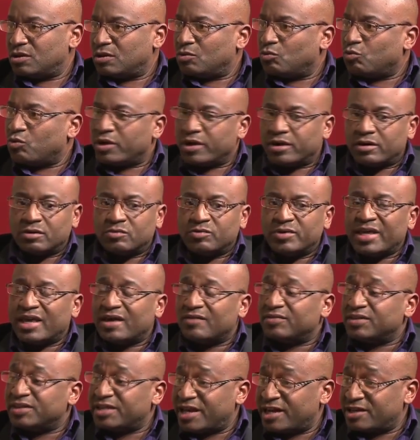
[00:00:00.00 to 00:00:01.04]
where we
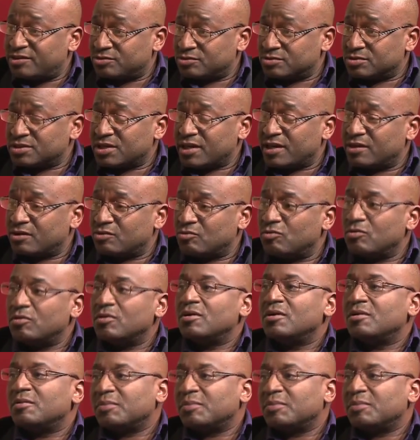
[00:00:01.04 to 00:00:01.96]
have a natural cycle,